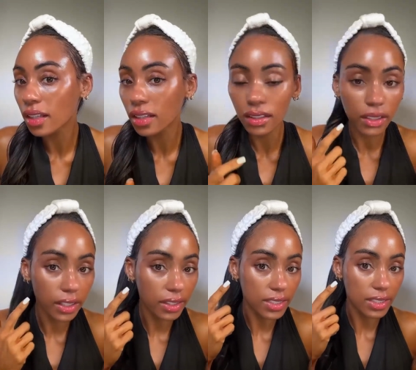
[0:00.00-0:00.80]
Look
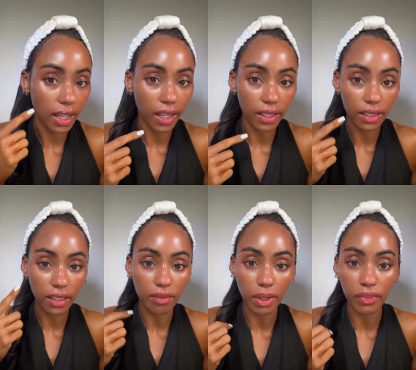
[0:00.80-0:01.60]
at this side
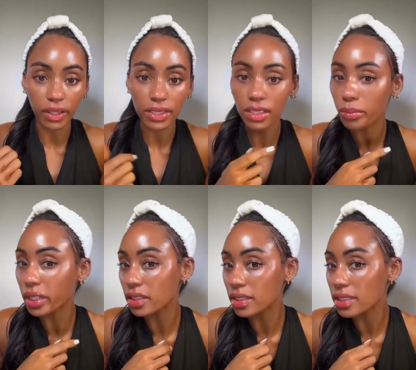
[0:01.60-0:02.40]
of my face
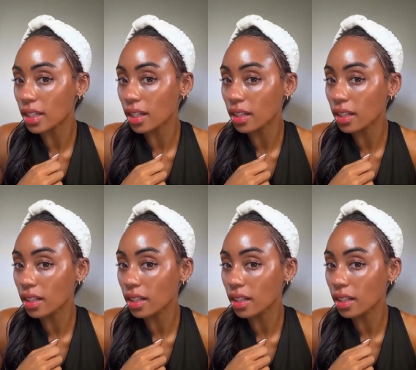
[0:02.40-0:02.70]
compared to this side.